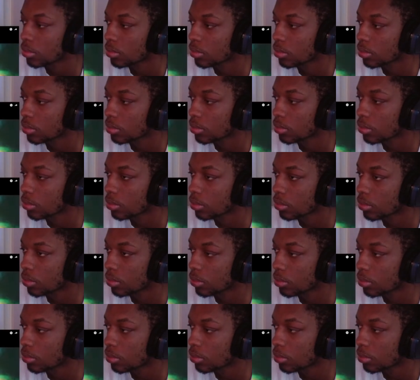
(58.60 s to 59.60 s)

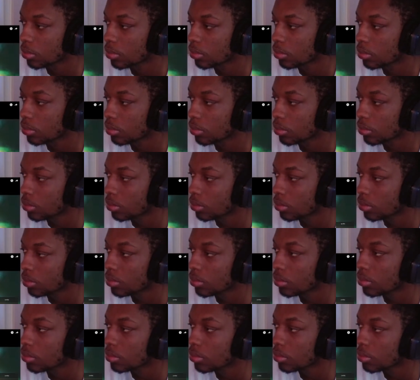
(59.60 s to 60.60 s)

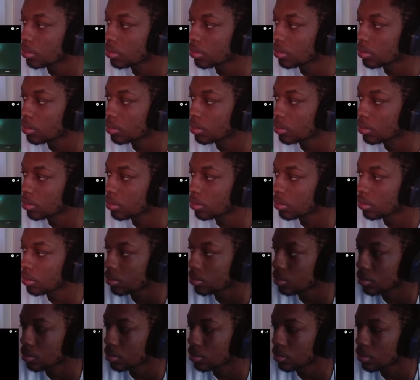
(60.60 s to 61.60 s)

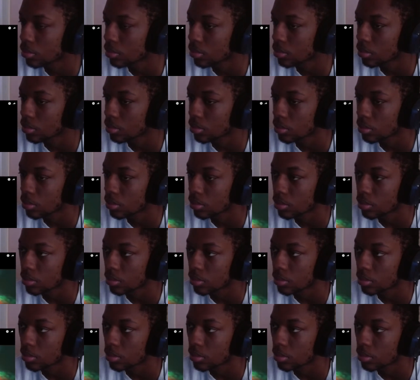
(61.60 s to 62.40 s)
No one is speaking in this clip.